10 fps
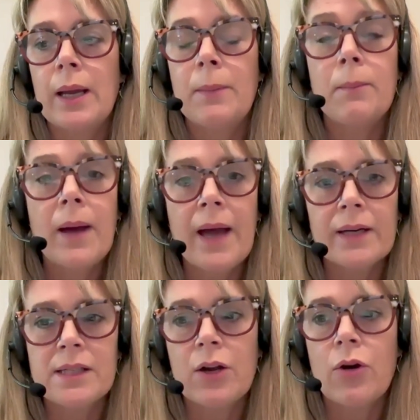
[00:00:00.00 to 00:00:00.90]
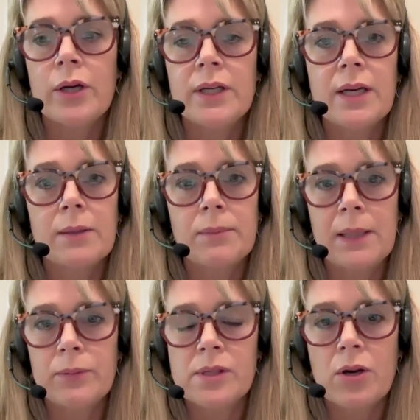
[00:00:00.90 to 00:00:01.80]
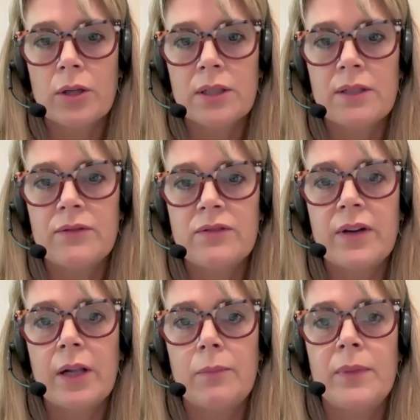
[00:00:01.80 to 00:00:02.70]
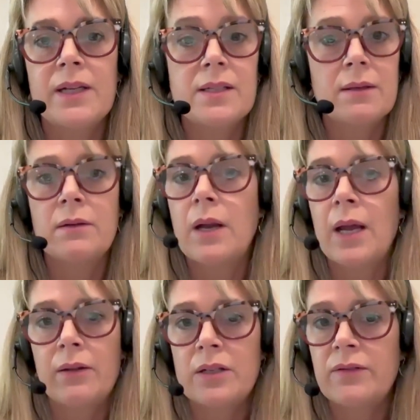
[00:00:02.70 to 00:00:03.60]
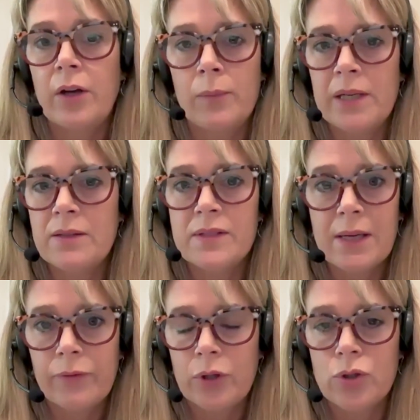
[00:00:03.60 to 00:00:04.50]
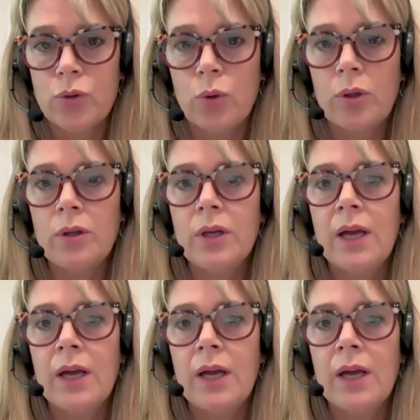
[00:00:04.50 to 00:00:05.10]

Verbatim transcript: impacting on young people's cognitive development and, and the development of self control,